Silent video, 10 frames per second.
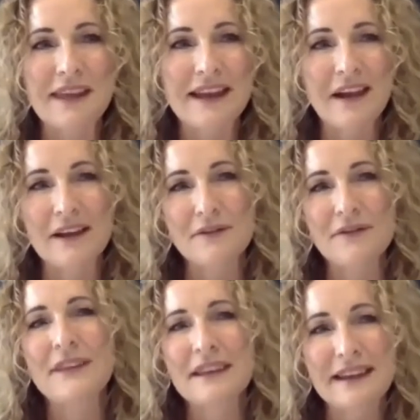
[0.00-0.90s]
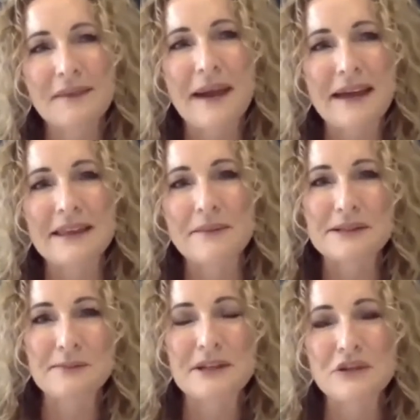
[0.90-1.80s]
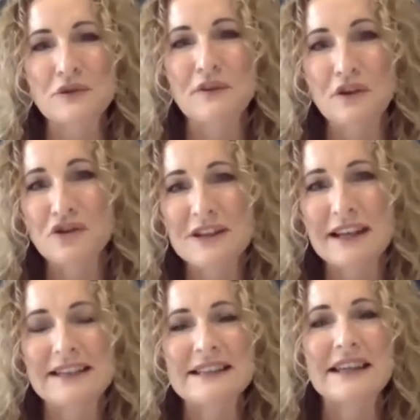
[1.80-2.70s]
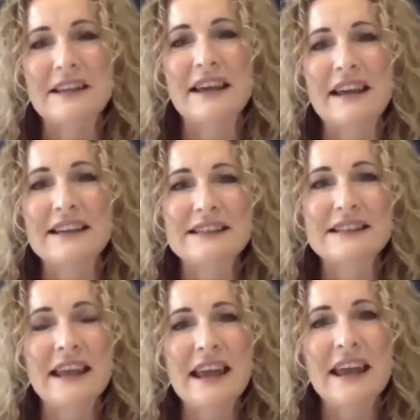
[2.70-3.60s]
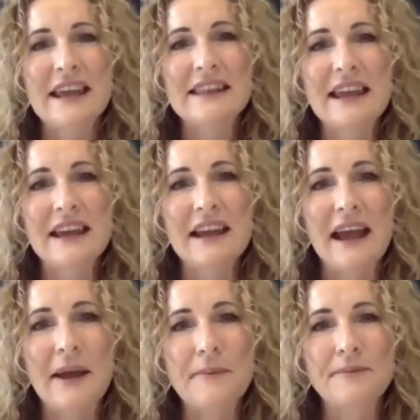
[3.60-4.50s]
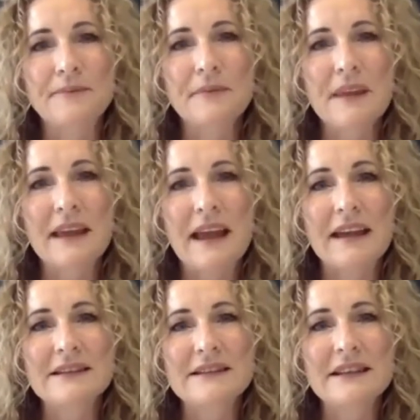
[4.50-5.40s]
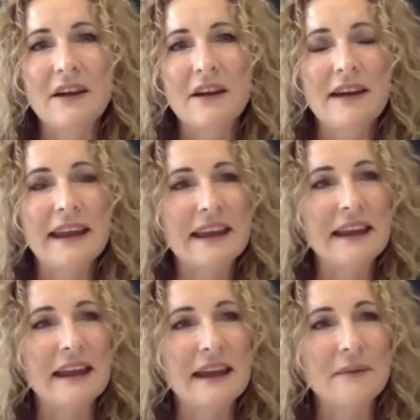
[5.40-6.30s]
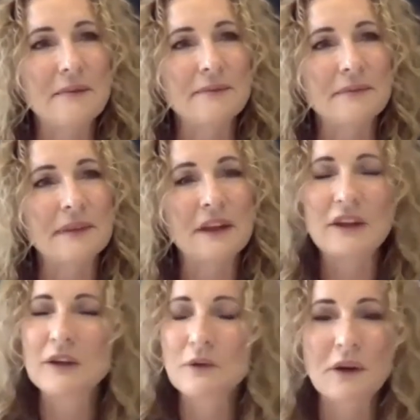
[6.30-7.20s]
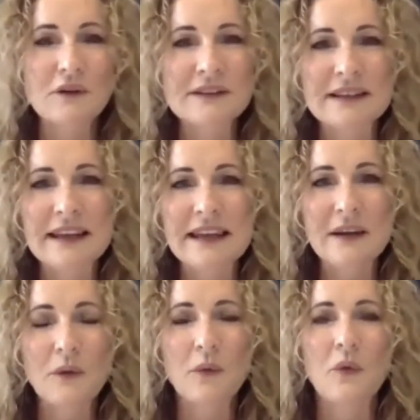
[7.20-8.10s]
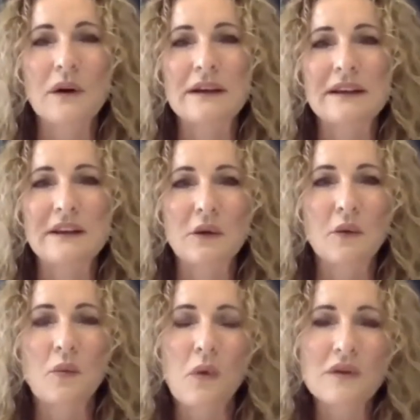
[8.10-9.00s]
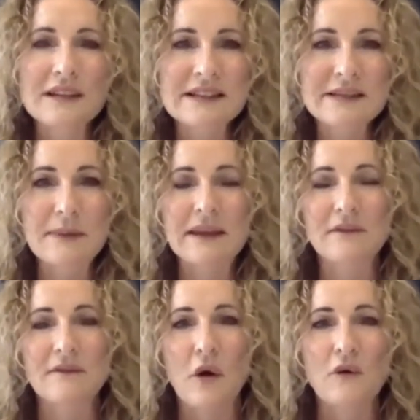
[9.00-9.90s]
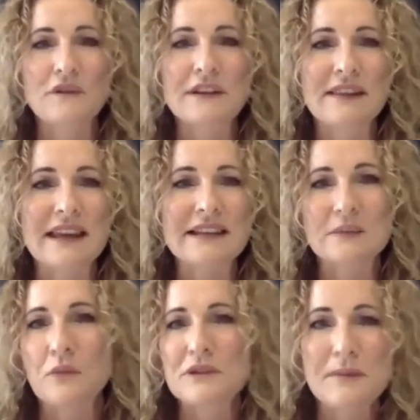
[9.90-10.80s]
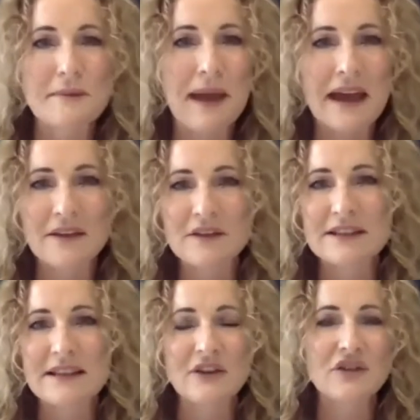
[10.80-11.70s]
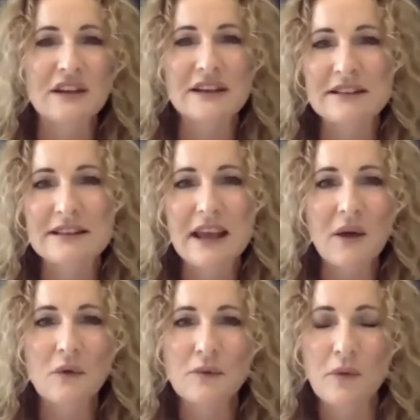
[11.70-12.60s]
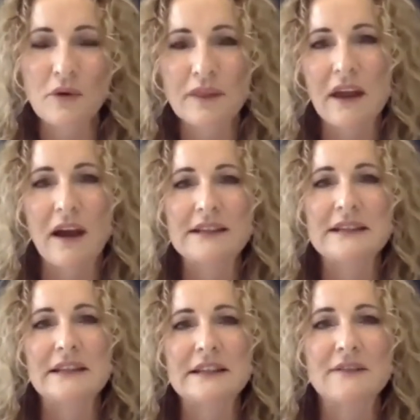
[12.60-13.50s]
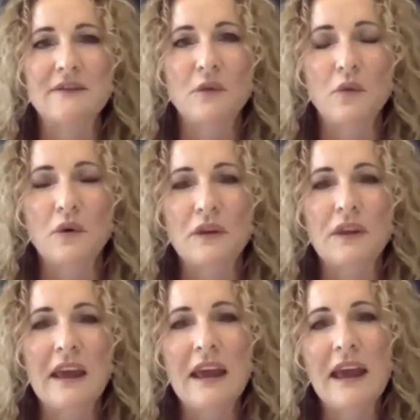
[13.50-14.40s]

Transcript: that kind of thinking about them as potential future leaders either is that underlying curiosity, or wanting to be involved in things, want to be part of discussions, want to put their ideas forth,